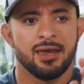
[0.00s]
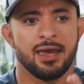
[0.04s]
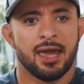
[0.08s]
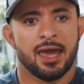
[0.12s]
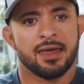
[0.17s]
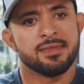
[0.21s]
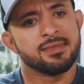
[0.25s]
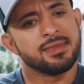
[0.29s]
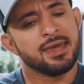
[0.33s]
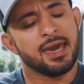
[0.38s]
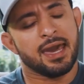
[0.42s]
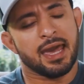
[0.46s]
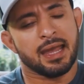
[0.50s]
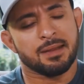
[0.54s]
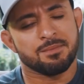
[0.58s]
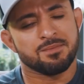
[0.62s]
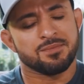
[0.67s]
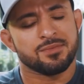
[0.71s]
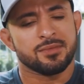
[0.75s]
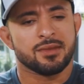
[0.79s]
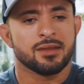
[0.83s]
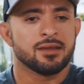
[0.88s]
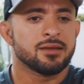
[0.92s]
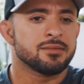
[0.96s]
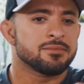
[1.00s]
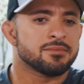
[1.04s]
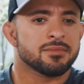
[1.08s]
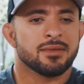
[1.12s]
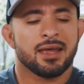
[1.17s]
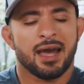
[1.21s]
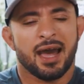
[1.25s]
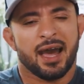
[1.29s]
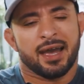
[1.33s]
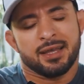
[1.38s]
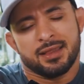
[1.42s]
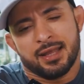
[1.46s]
And then
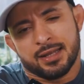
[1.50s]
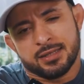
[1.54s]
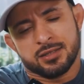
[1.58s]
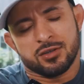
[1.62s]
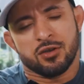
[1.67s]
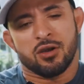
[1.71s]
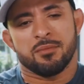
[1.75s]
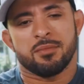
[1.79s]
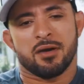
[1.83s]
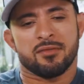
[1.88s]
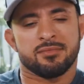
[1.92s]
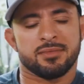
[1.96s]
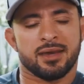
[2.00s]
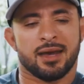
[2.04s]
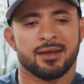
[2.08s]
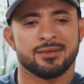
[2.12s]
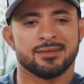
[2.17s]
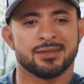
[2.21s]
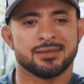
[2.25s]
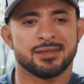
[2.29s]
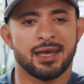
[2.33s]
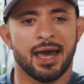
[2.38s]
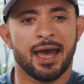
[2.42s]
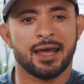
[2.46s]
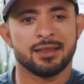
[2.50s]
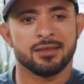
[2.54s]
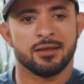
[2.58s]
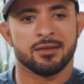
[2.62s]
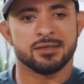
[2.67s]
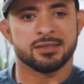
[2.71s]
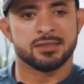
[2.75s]
I like to go above and beyond and just add a little